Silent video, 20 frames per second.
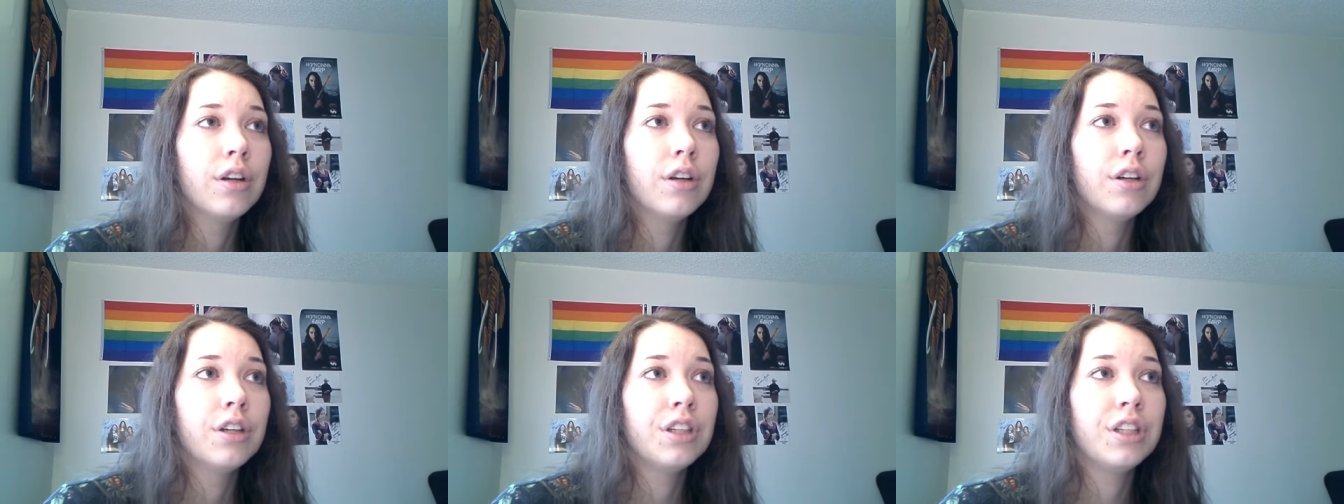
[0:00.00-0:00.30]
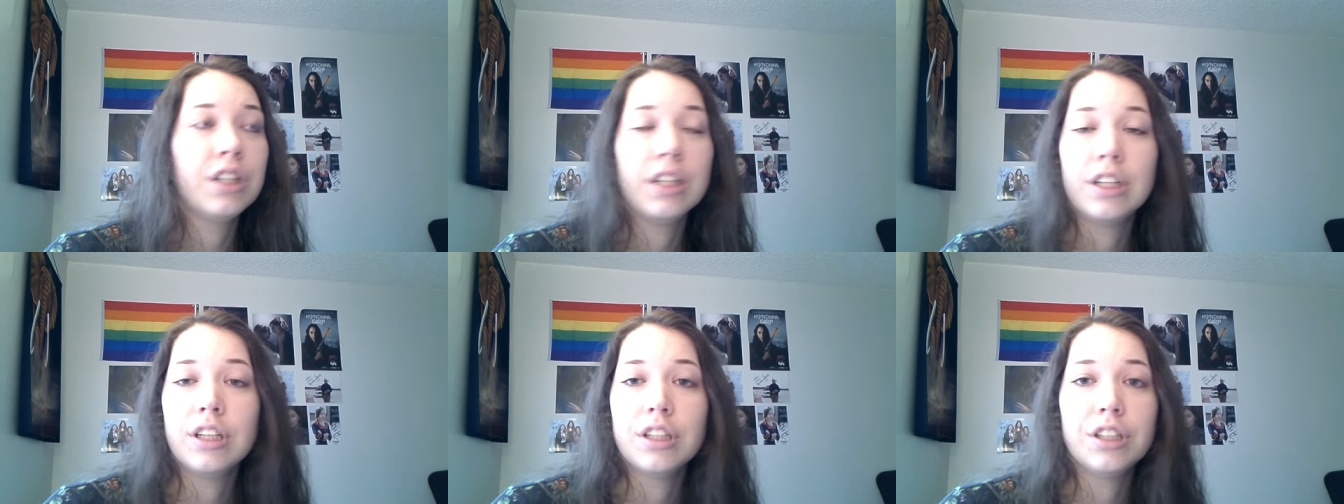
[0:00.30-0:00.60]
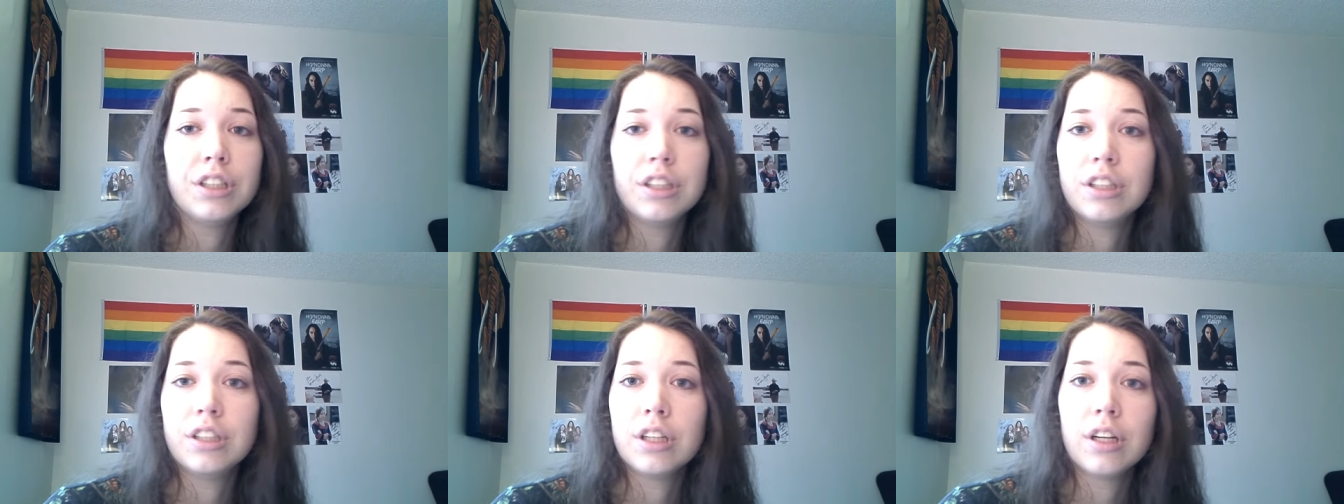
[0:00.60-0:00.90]
She
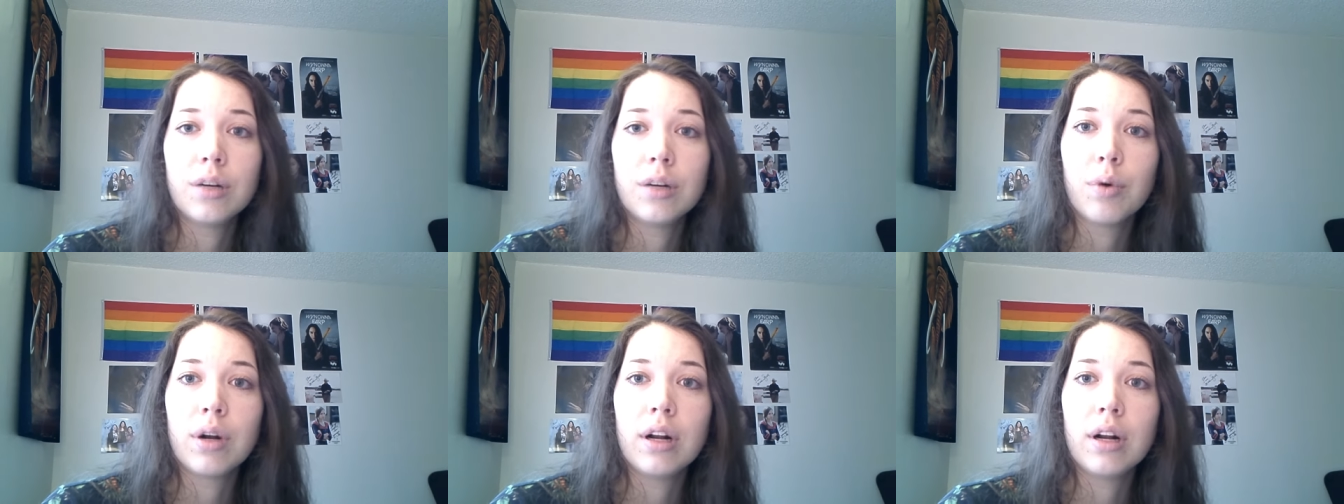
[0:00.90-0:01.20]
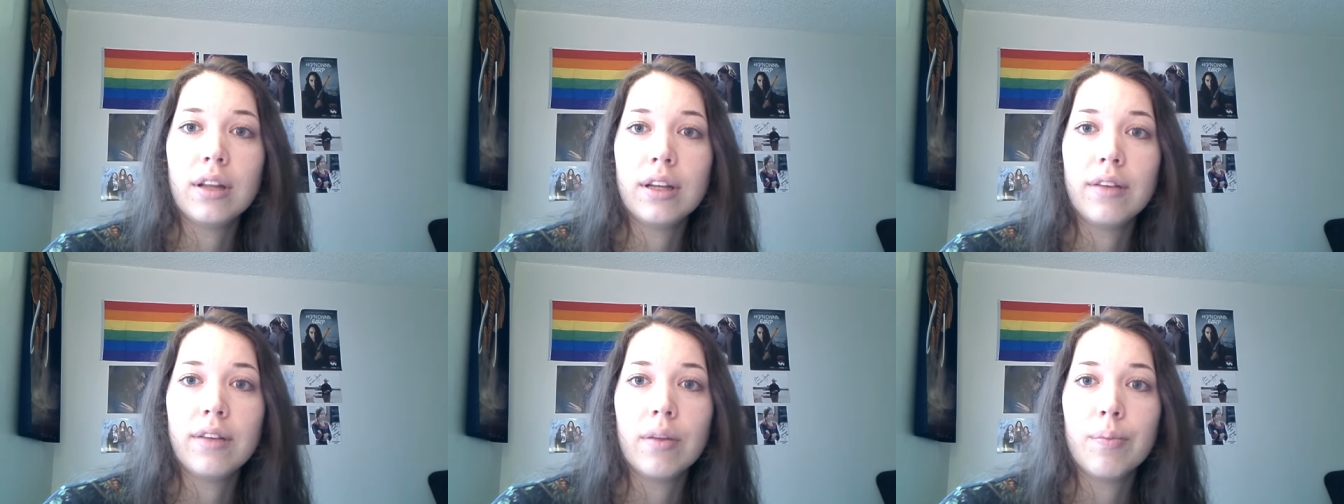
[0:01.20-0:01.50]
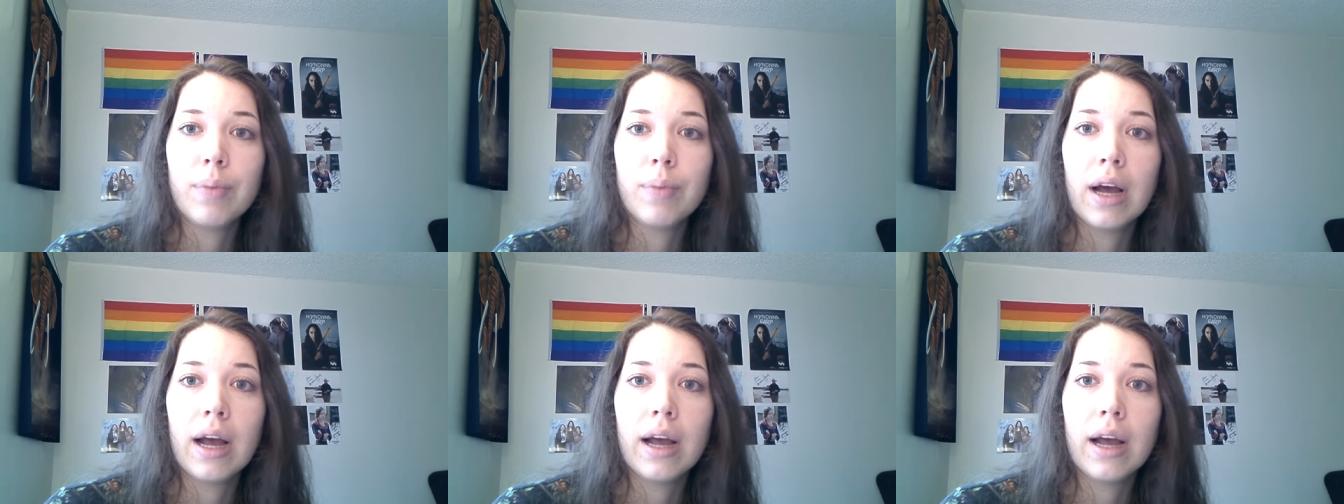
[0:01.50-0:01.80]
she didn't want to leave them
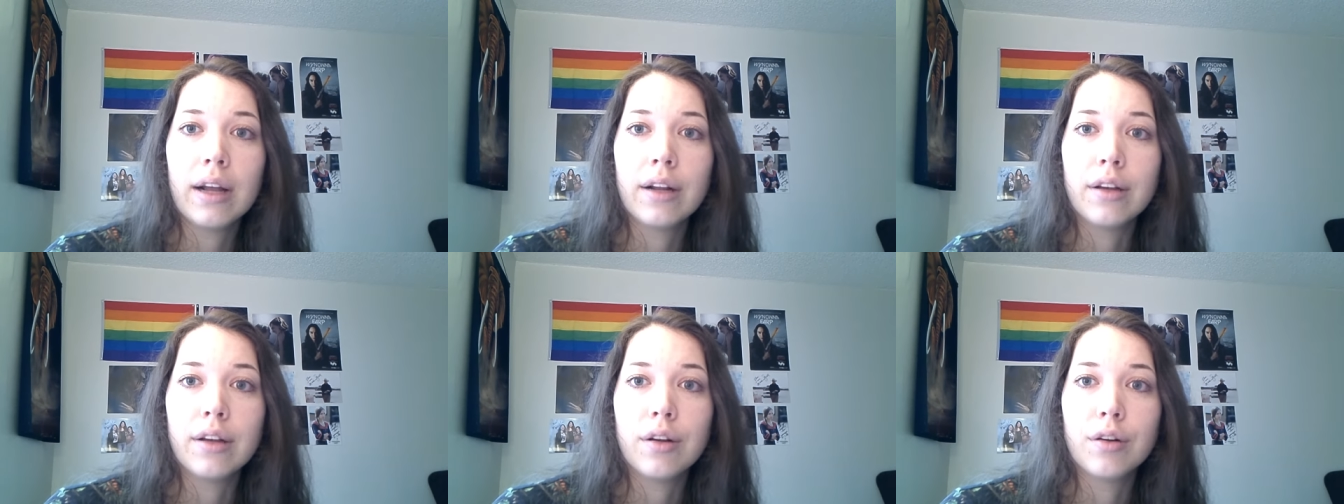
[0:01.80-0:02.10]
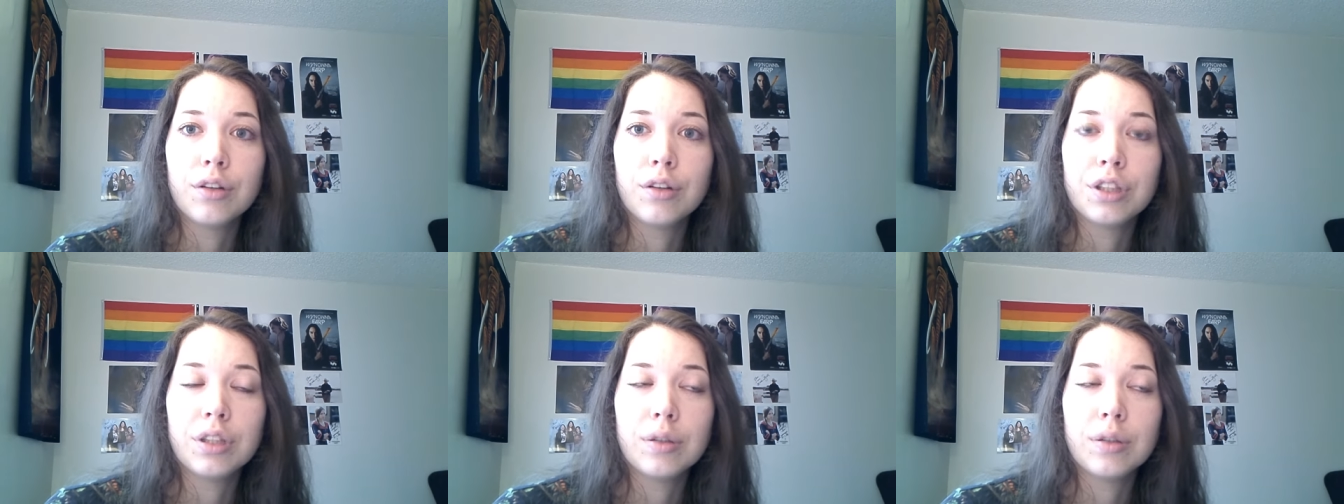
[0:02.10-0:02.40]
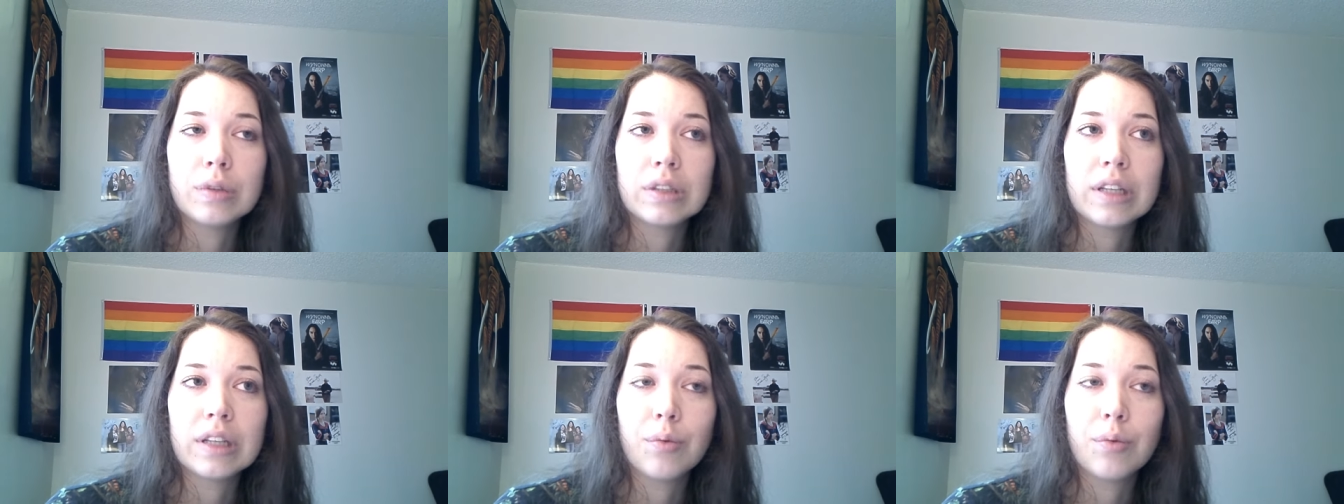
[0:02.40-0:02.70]
behind, you know. She
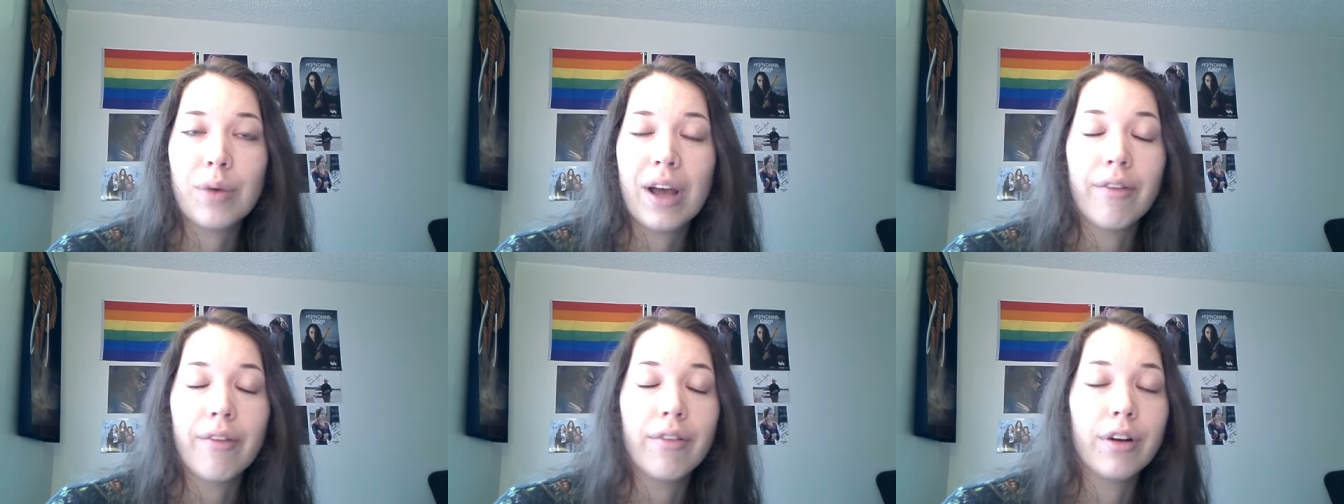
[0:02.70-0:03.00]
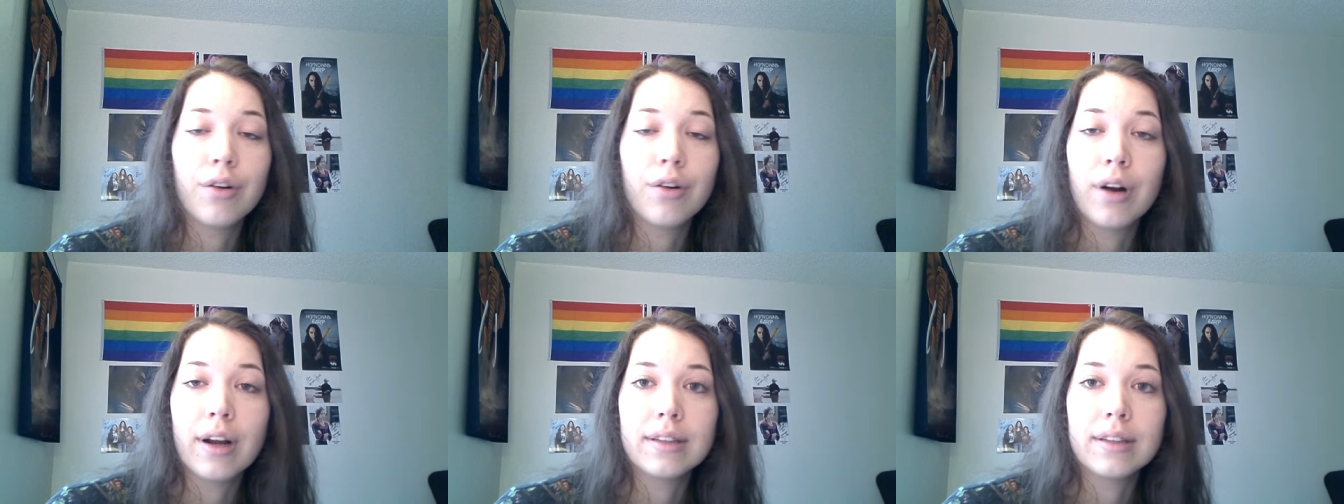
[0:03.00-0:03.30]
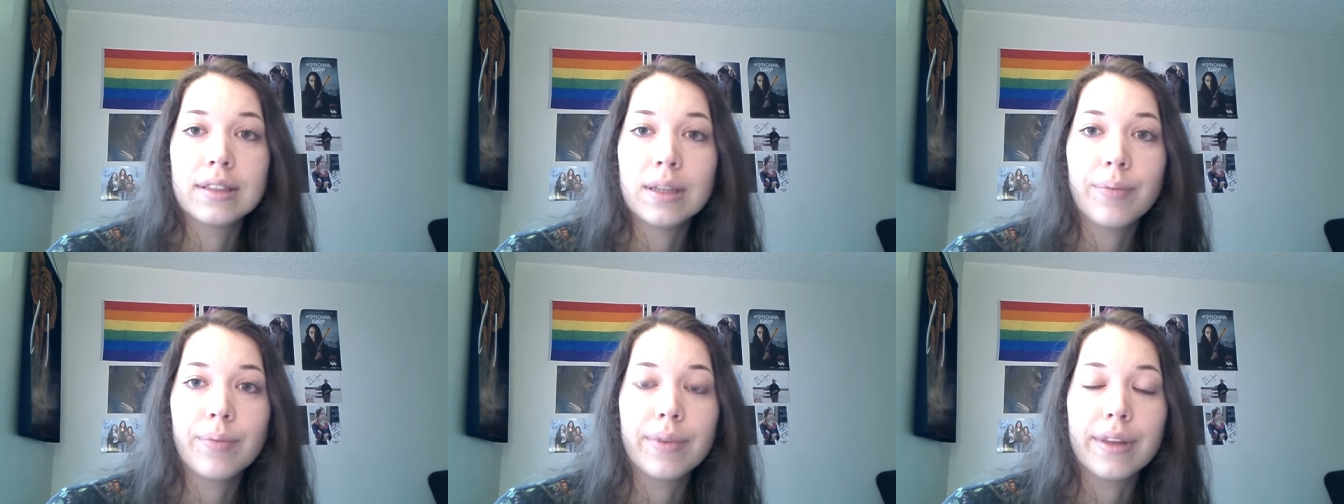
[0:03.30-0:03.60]
was like, we have to try
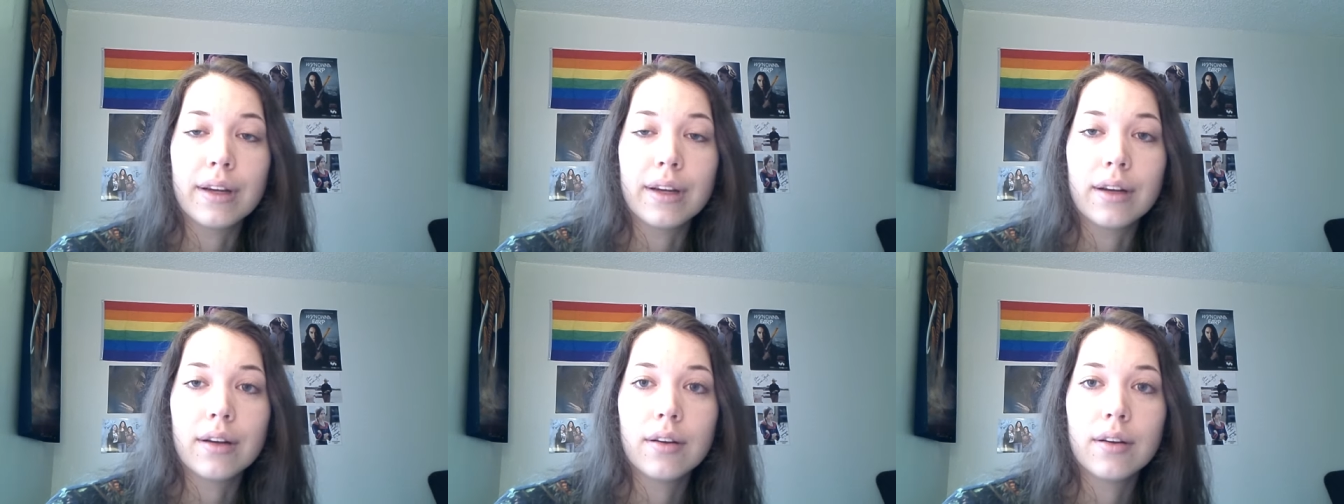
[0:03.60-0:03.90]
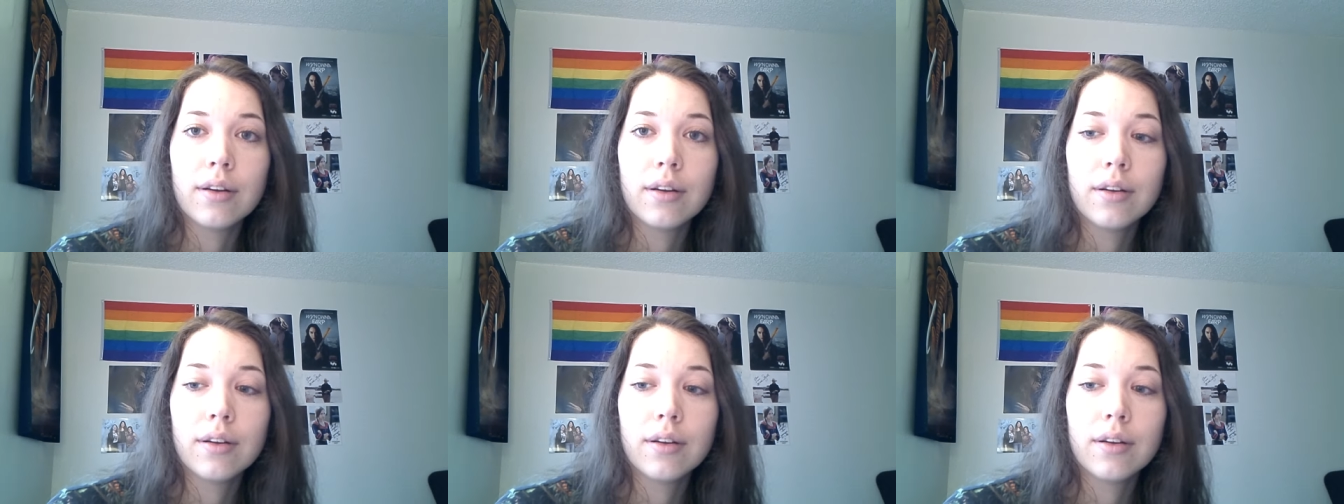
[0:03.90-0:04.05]
something,